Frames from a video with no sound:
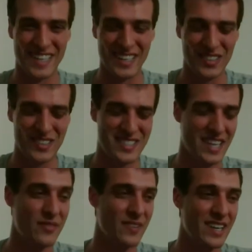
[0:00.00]
Getting to
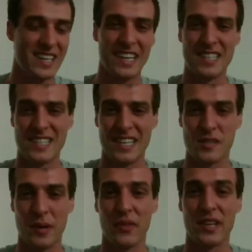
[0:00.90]
St. Louis safely.
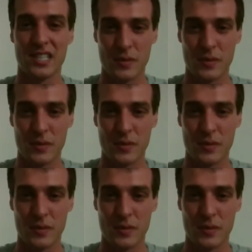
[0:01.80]
It's